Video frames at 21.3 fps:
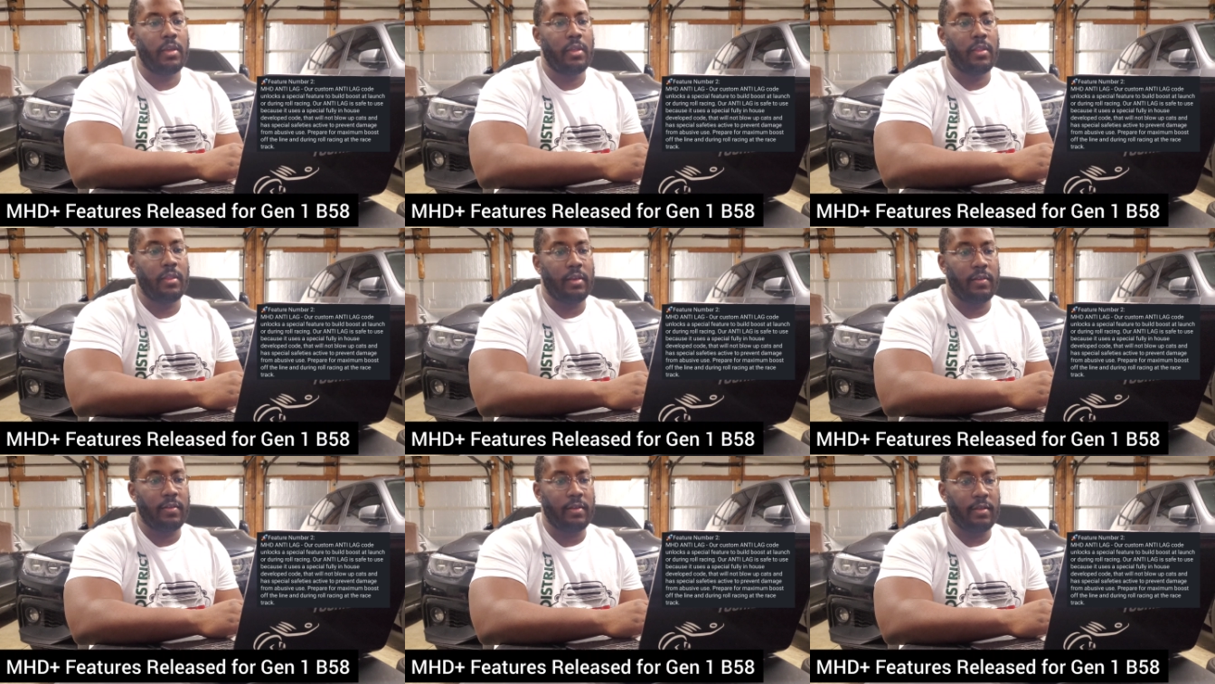
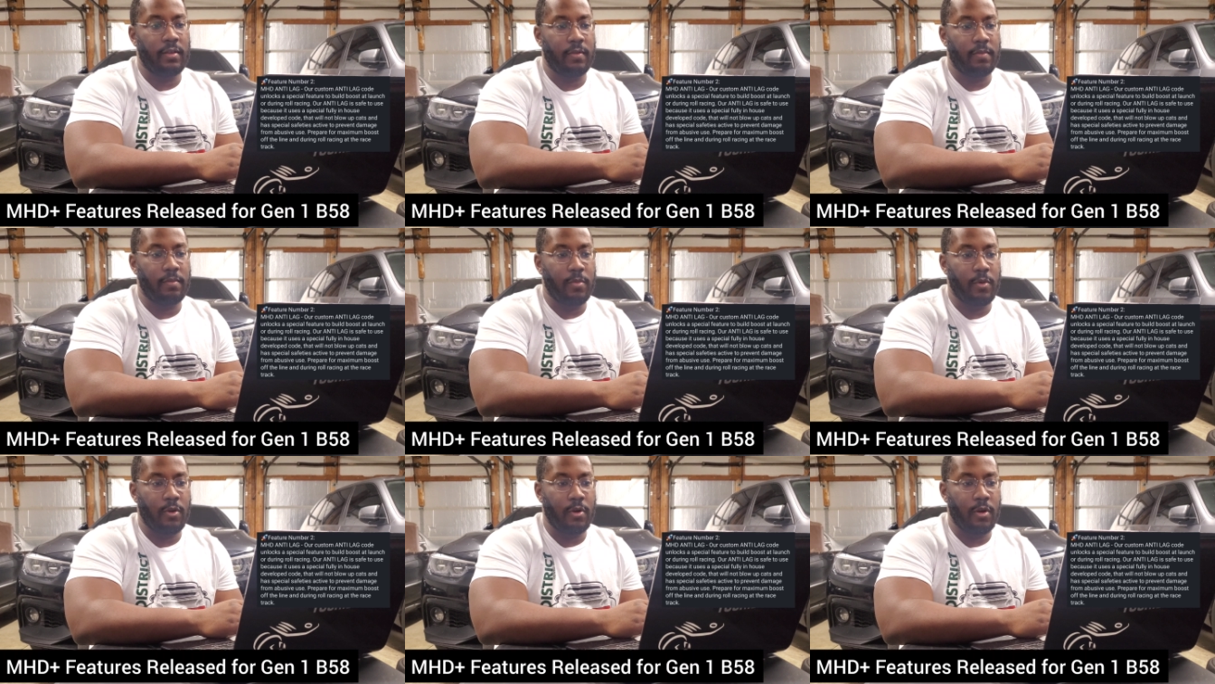this
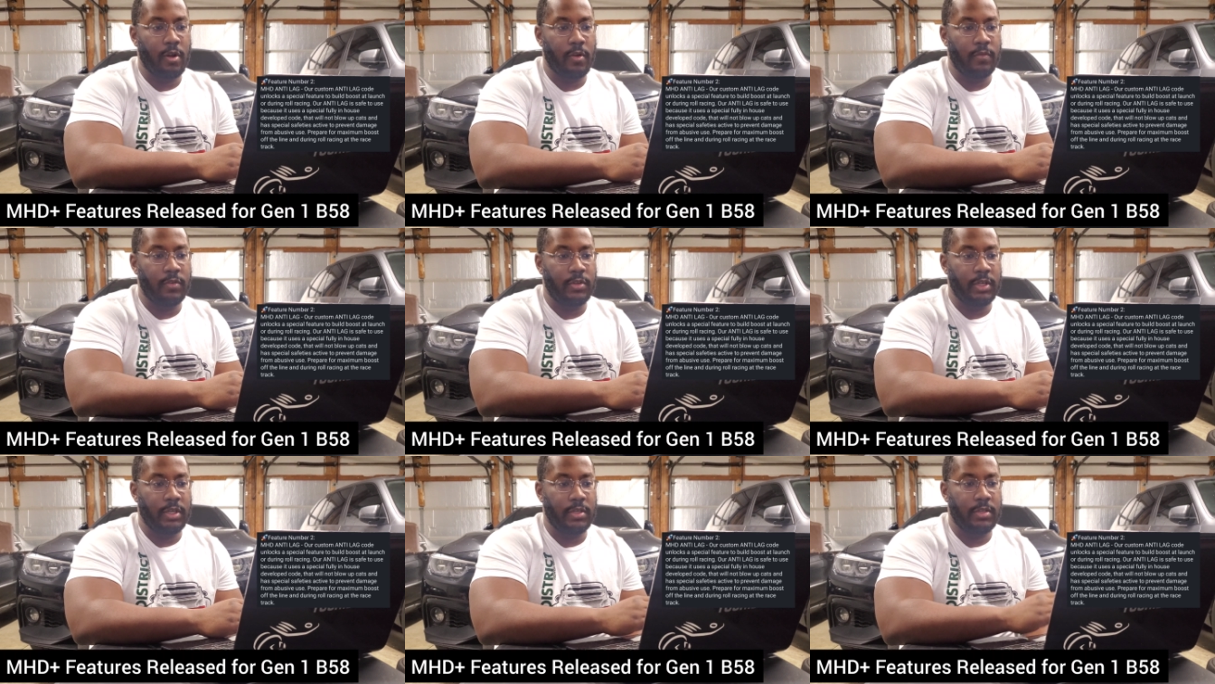is more
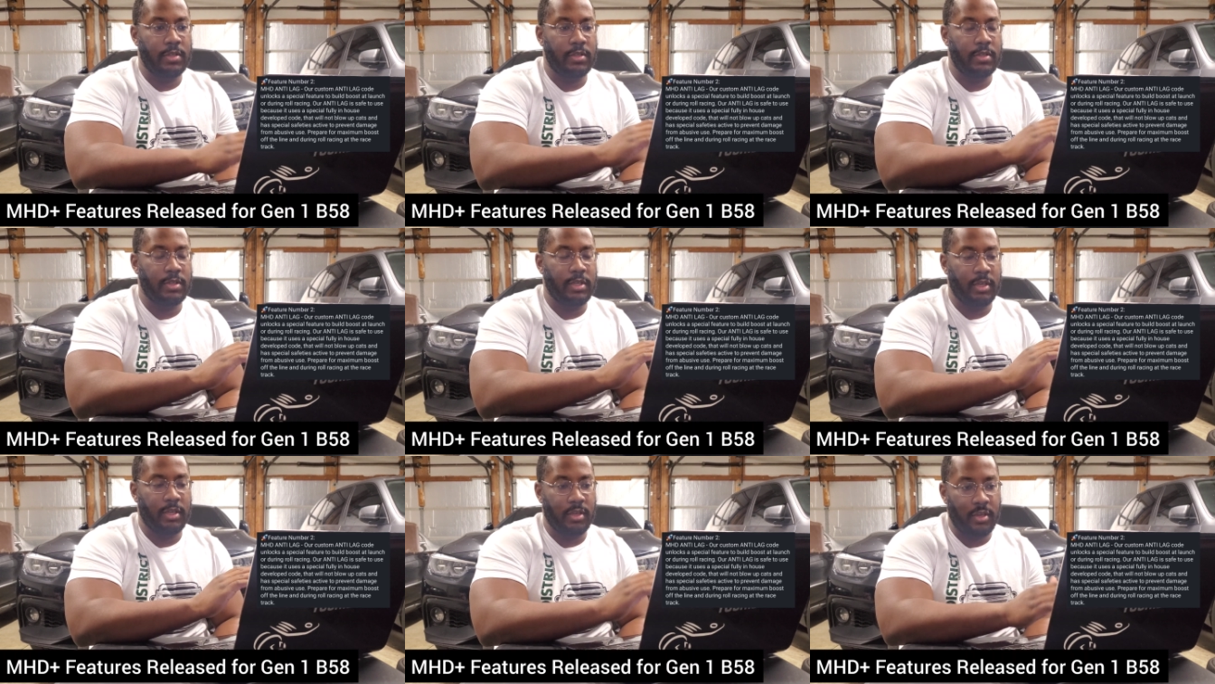of
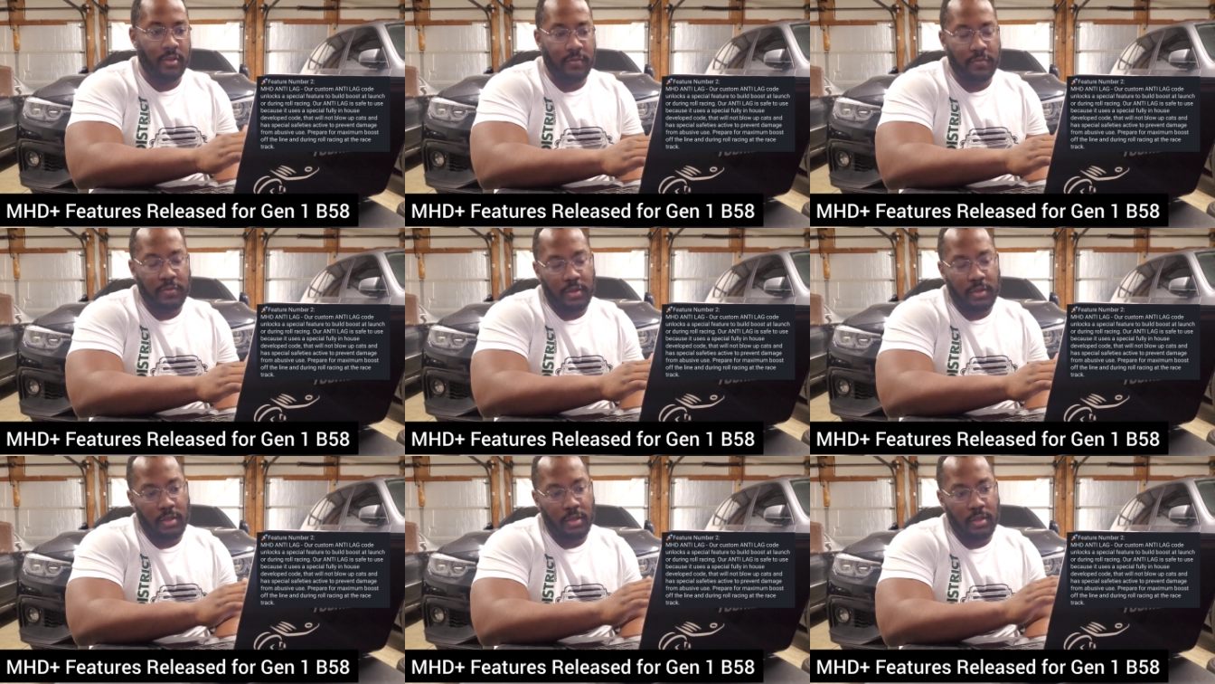just
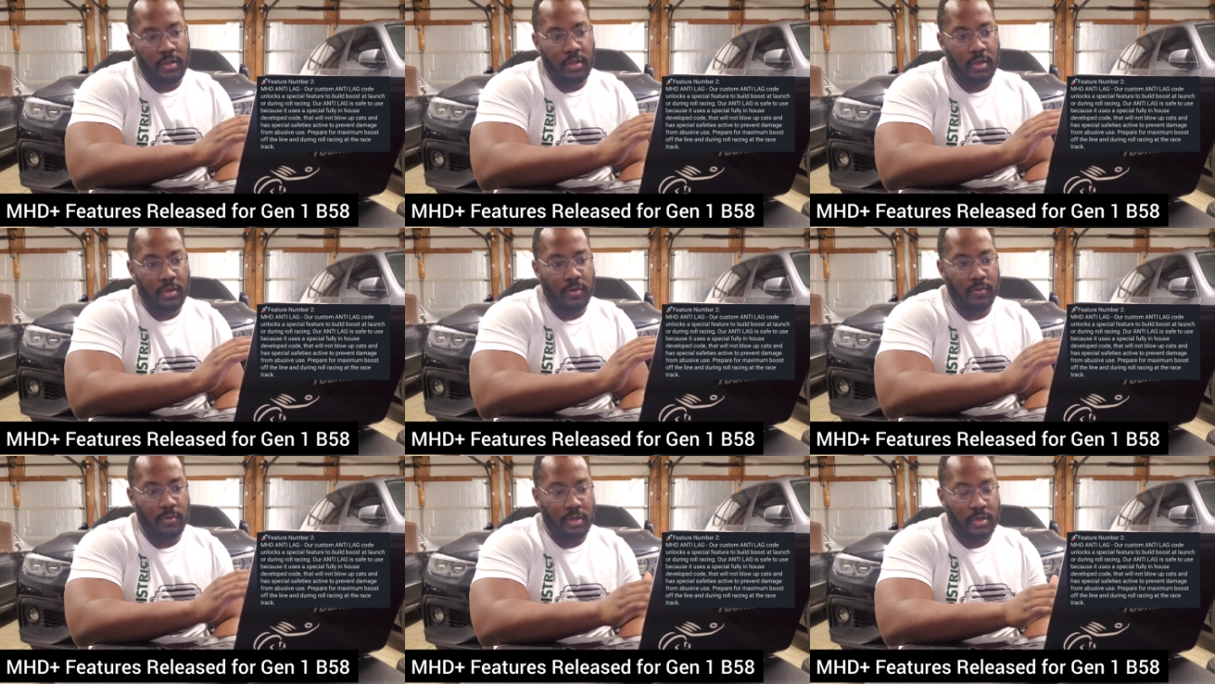
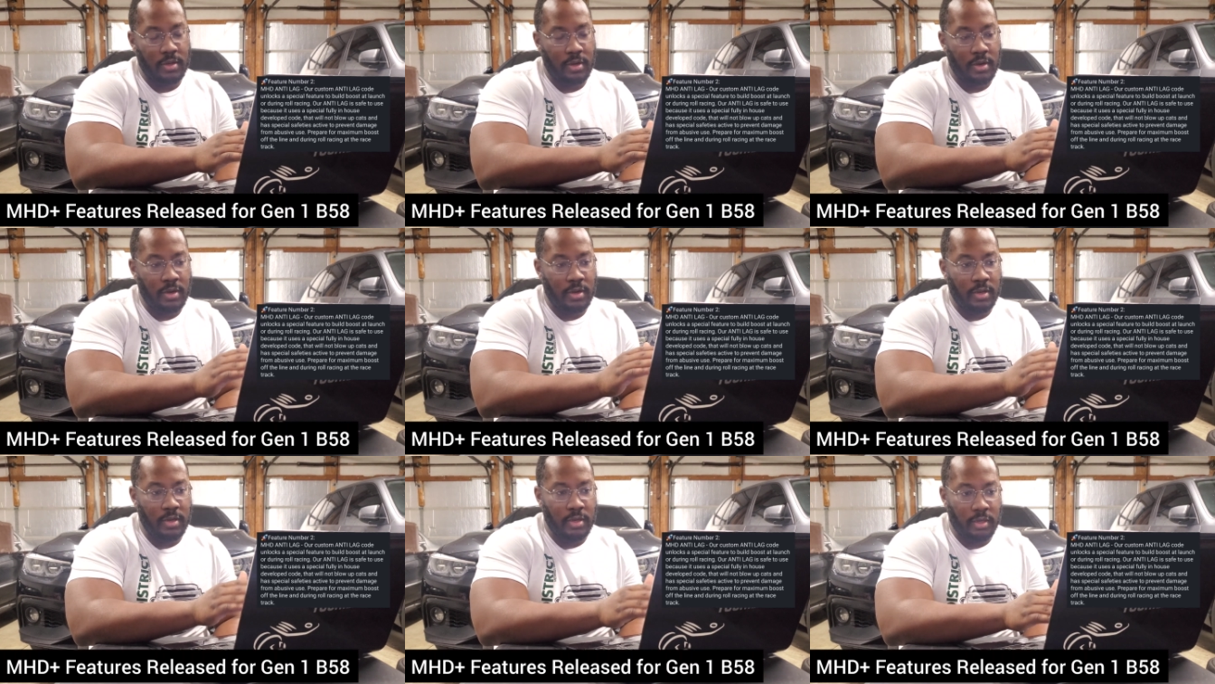significantly
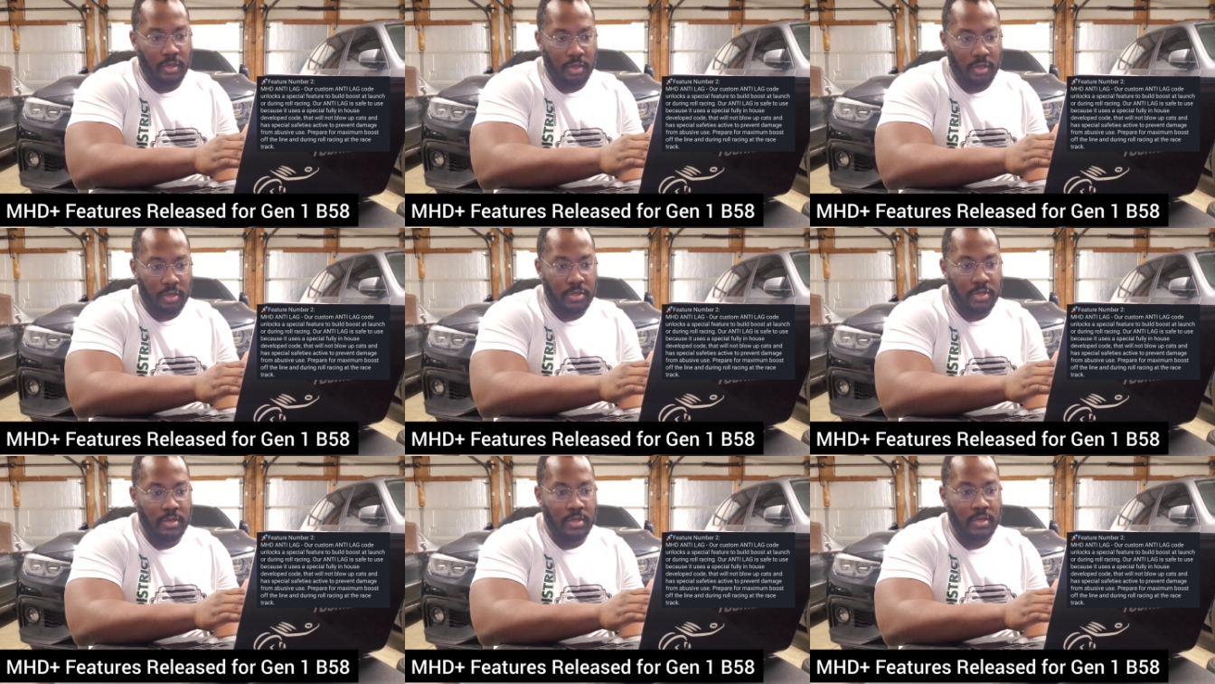retarded
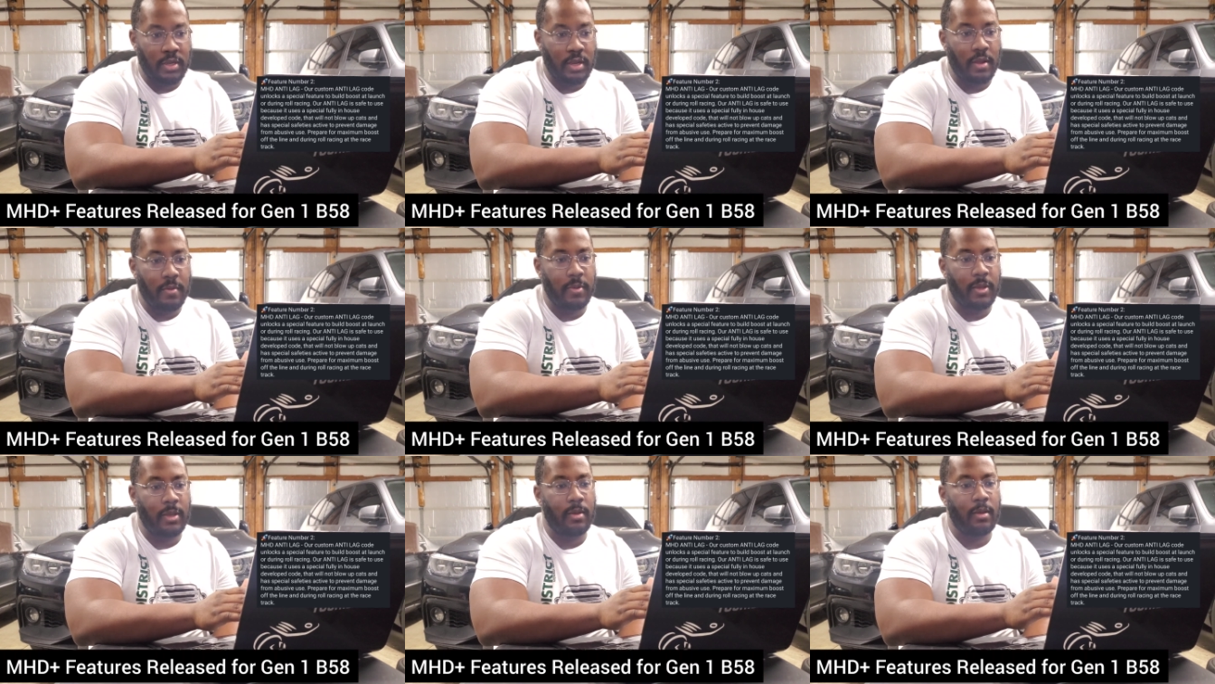ignition
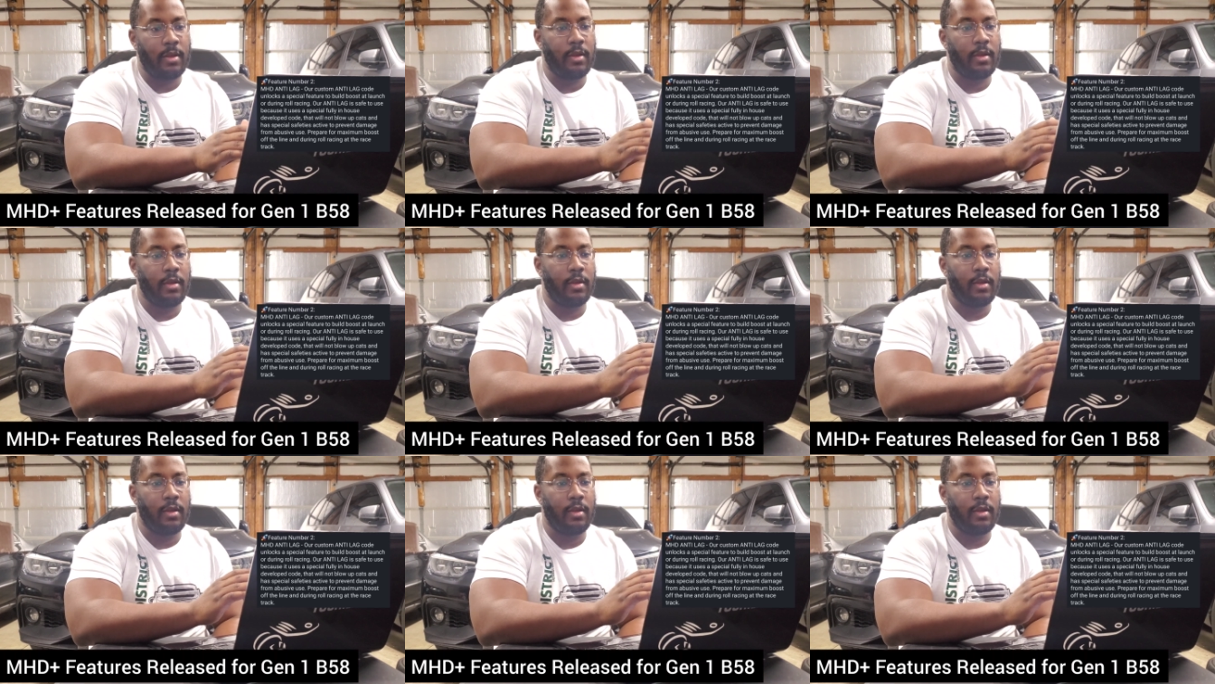timing